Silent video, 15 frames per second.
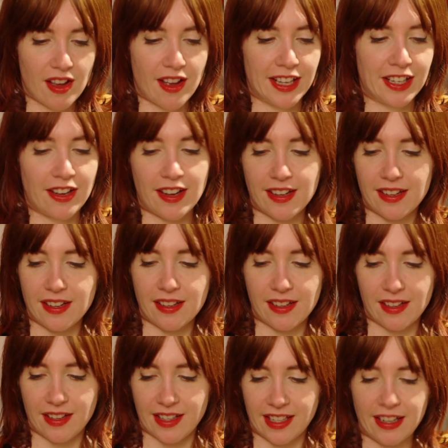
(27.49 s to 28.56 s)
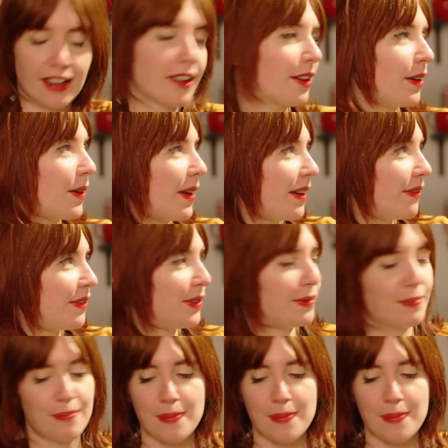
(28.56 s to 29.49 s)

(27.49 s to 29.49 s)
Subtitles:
I got quite a few